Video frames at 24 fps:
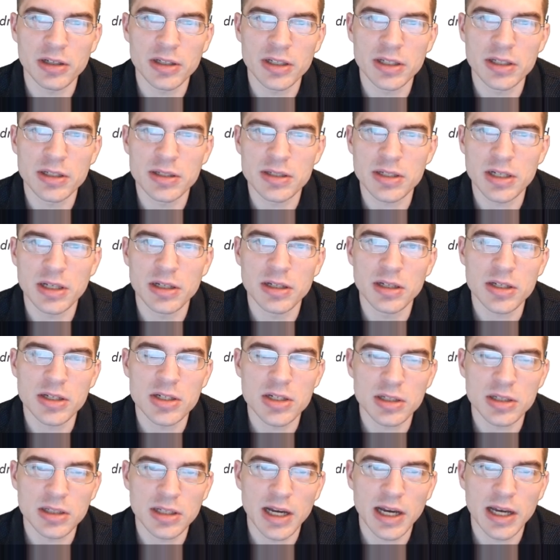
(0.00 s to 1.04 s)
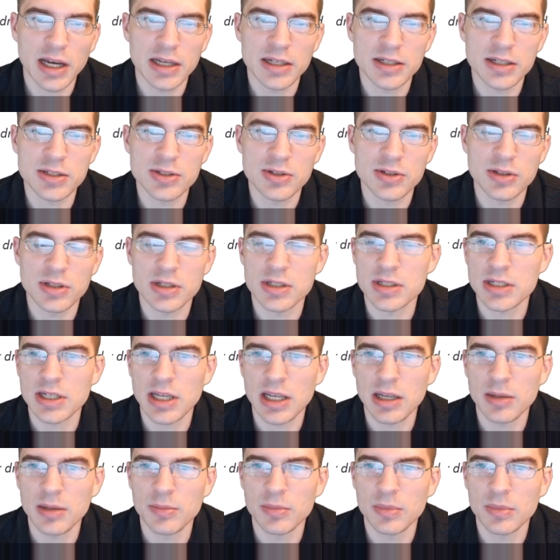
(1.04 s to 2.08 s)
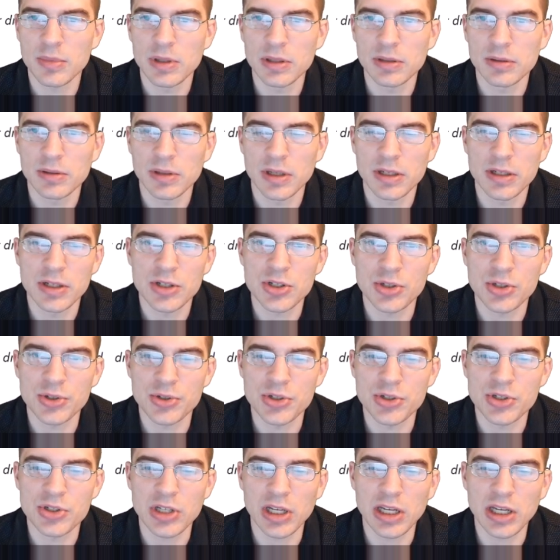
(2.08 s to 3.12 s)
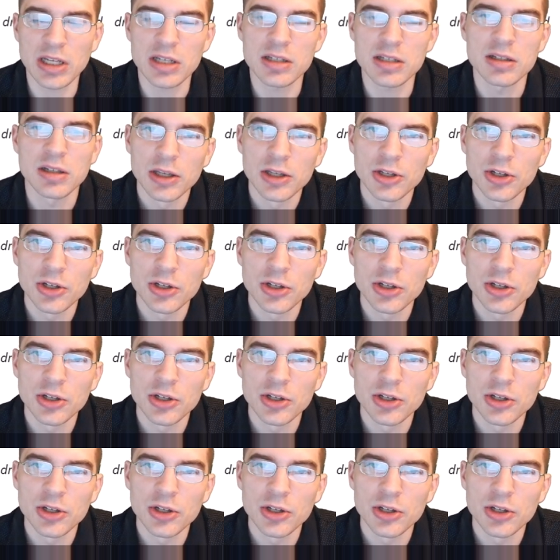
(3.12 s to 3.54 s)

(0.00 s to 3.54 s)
is initialized to the same initial state,